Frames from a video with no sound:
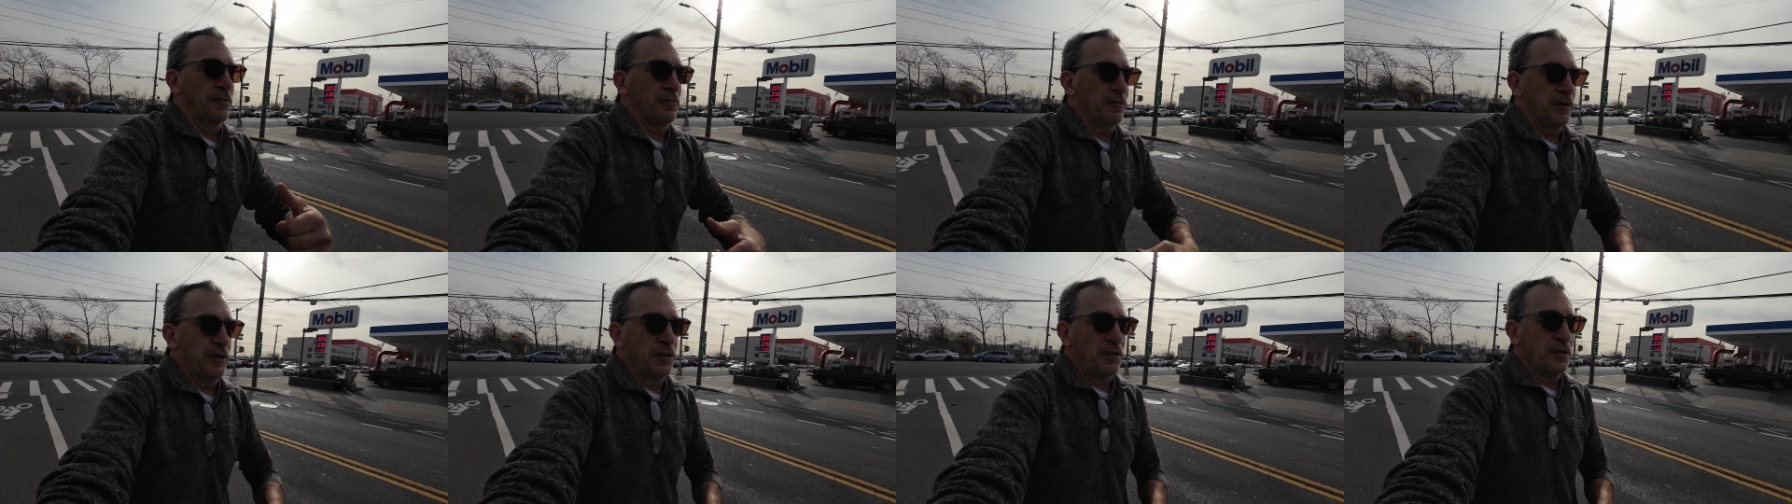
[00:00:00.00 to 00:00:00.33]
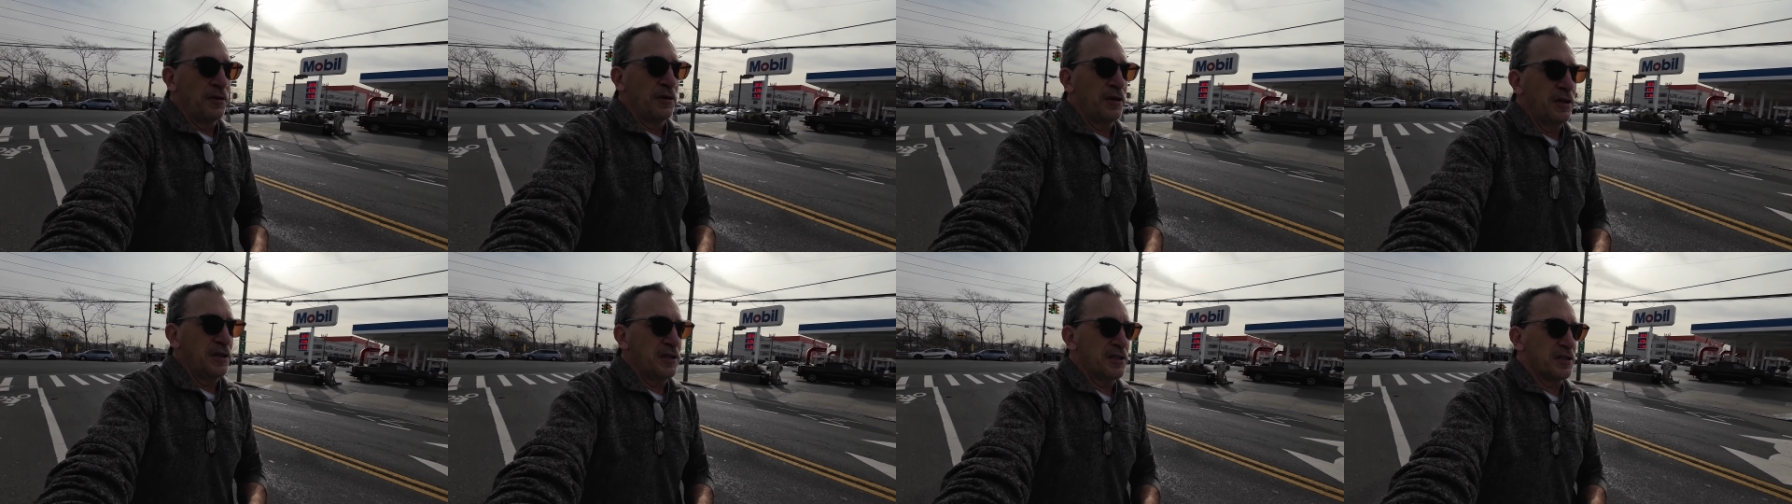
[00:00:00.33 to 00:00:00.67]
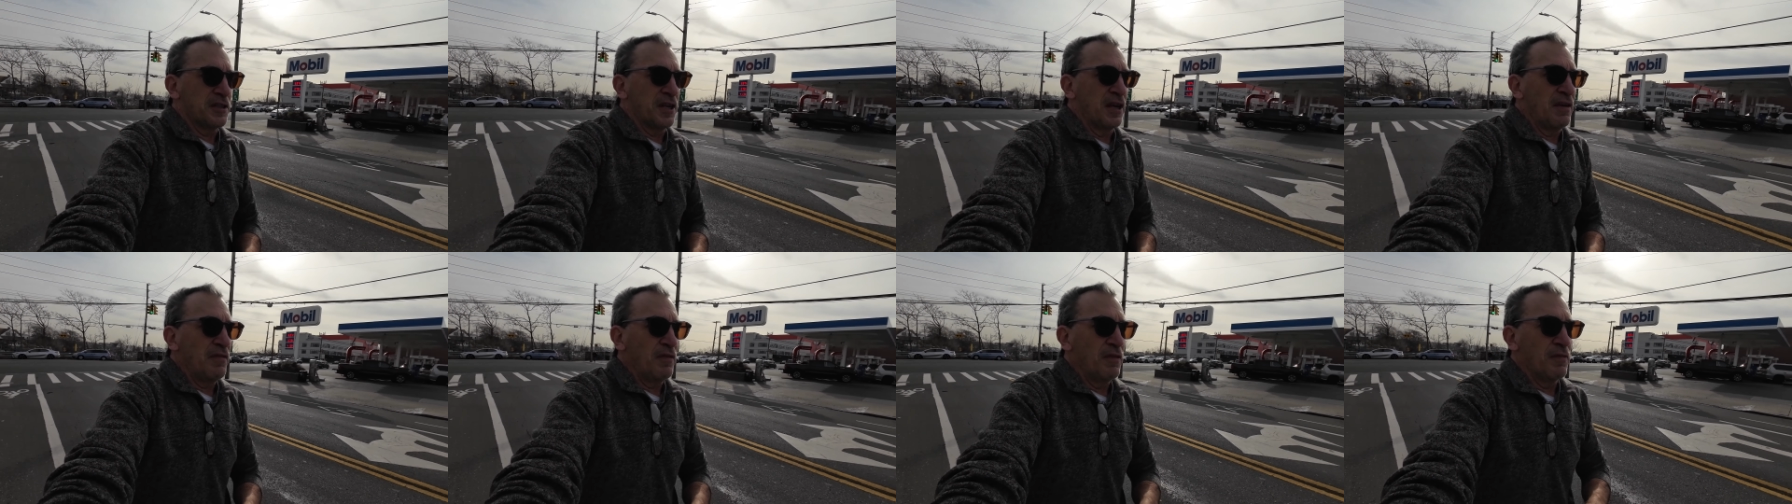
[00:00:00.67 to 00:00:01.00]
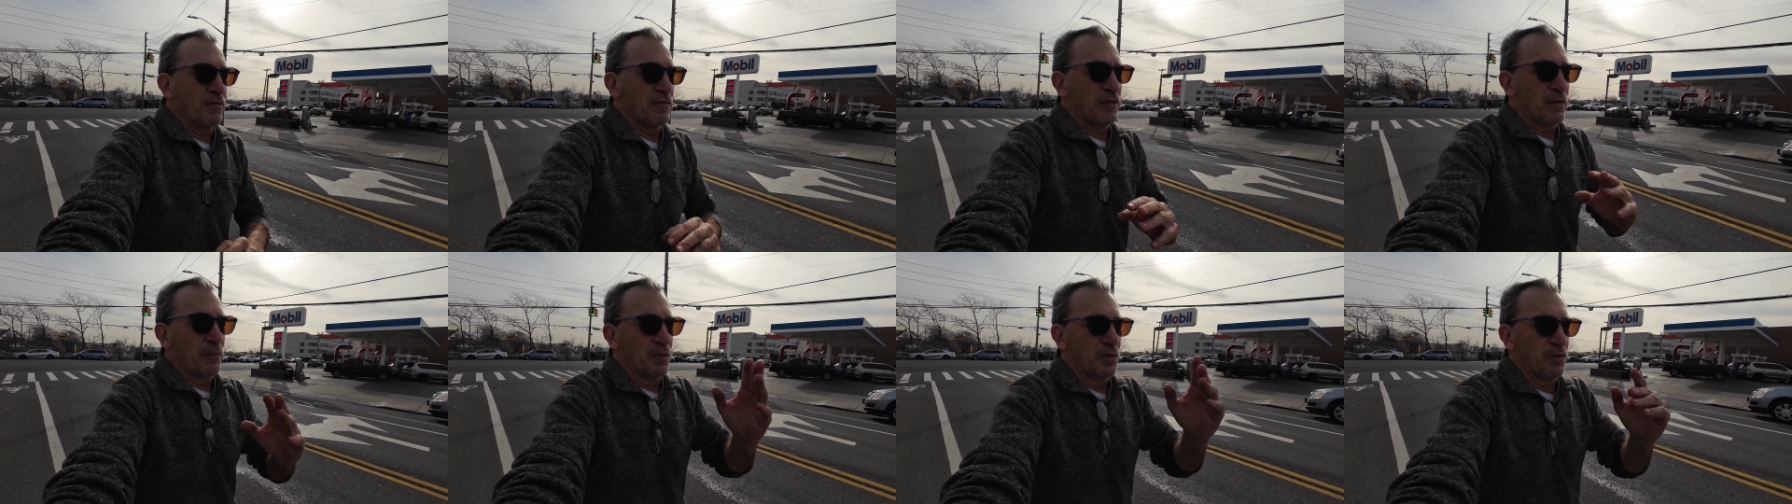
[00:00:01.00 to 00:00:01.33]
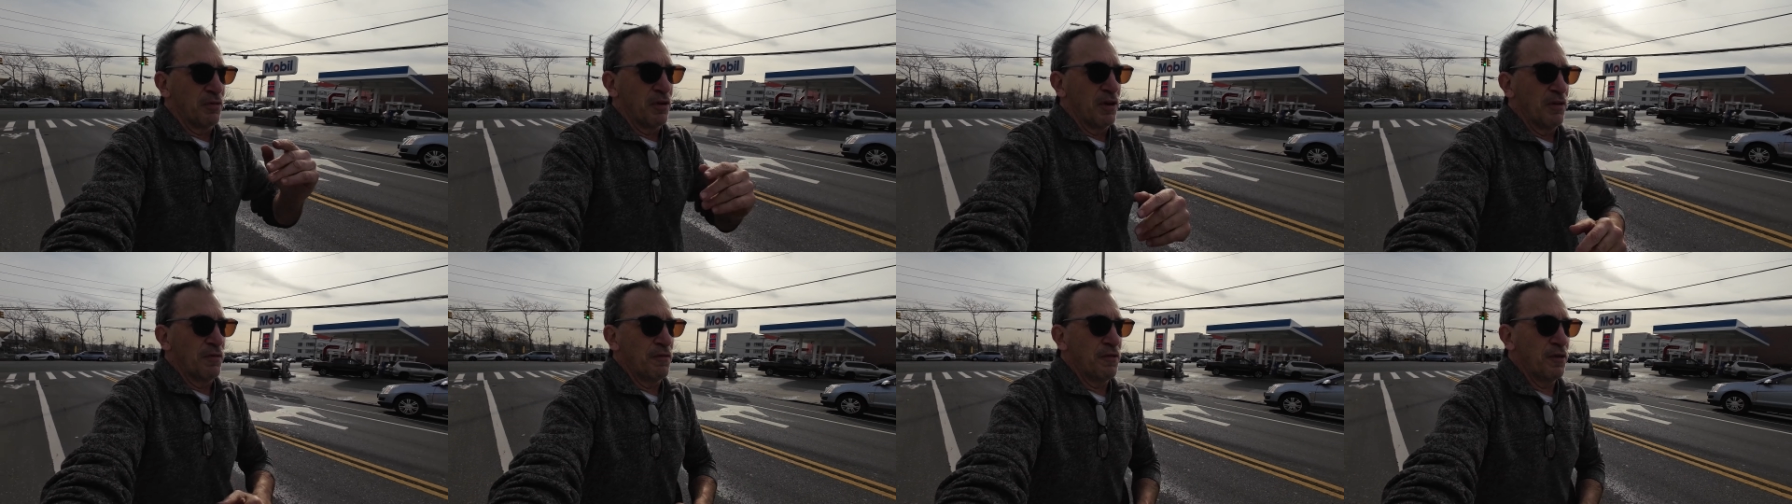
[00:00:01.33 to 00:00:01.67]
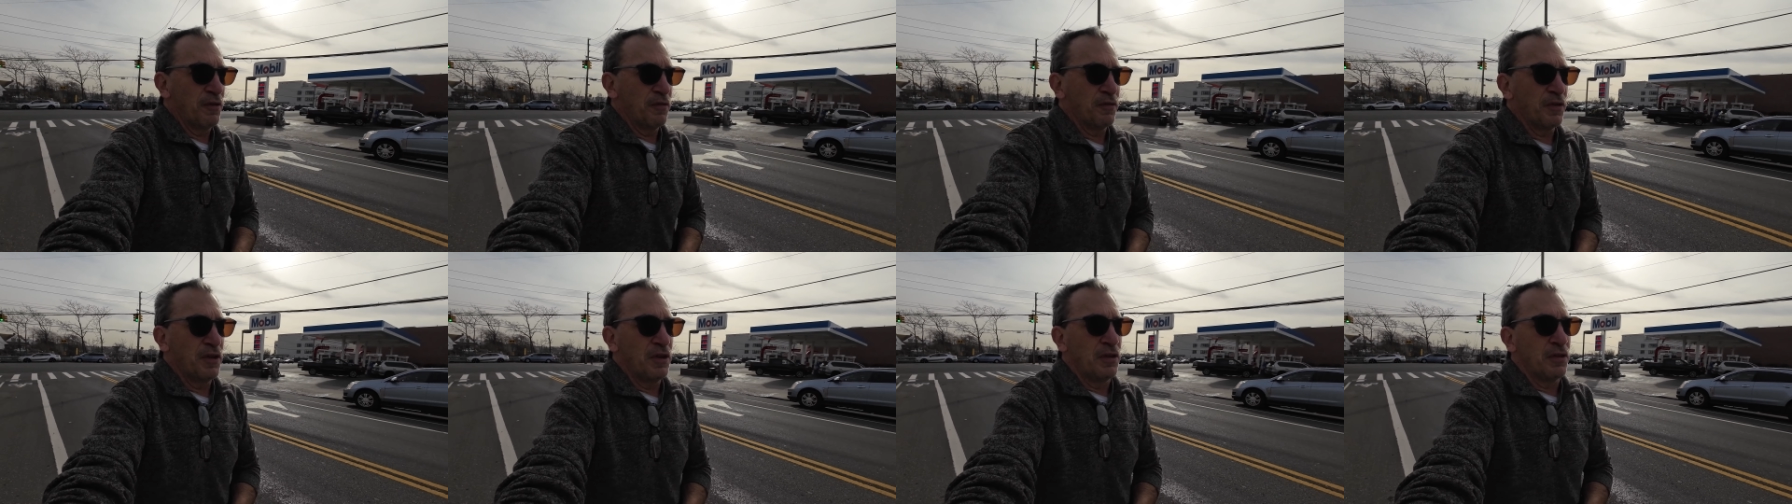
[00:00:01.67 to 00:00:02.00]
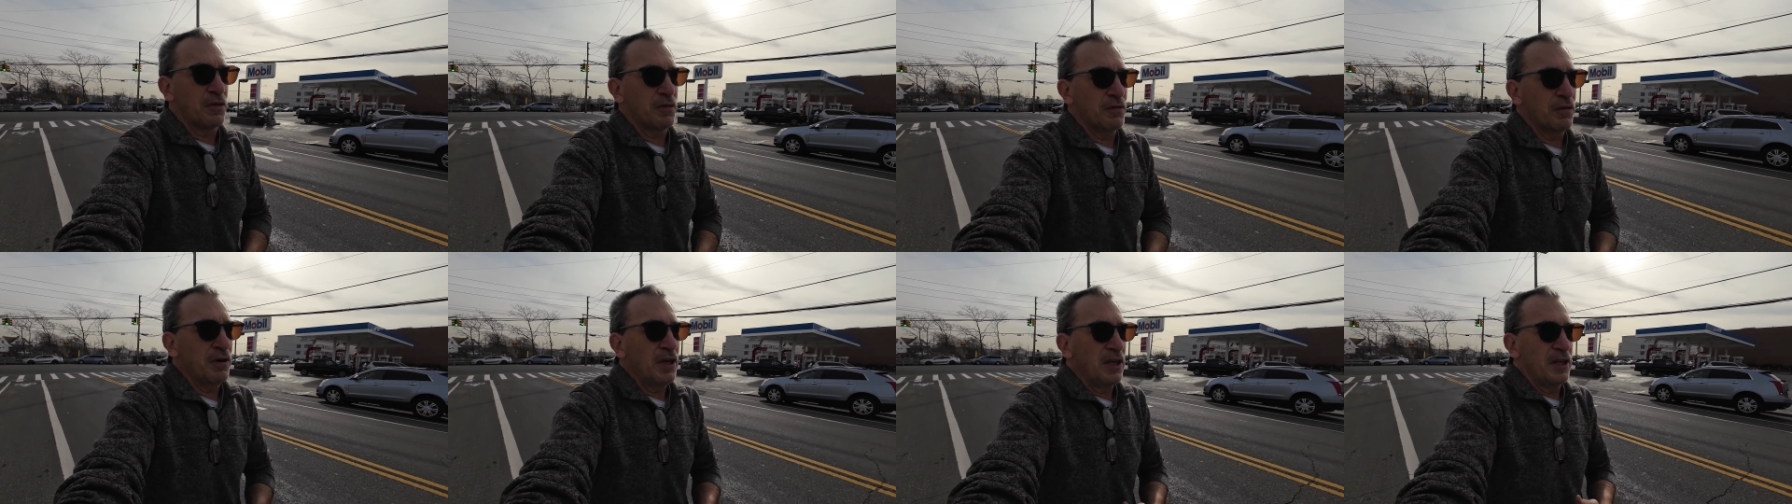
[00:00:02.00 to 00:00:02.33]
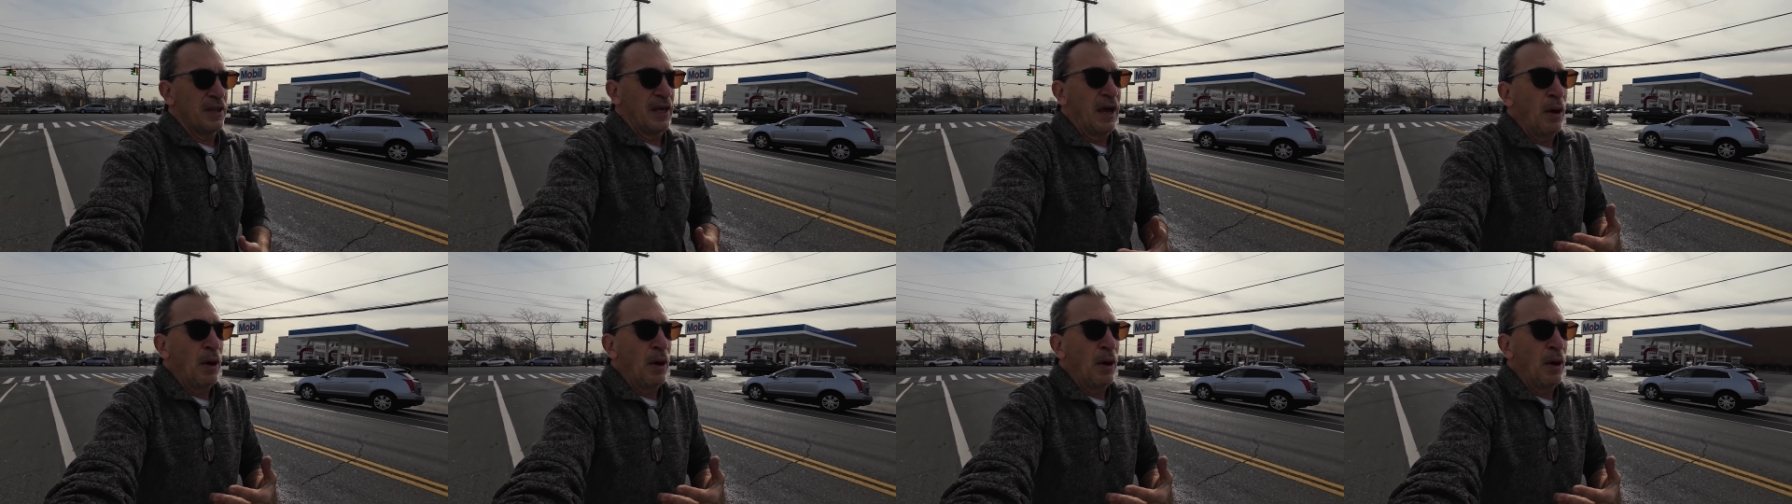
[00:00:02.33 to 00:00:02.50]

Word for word: three thirty-seven from three fifty-three.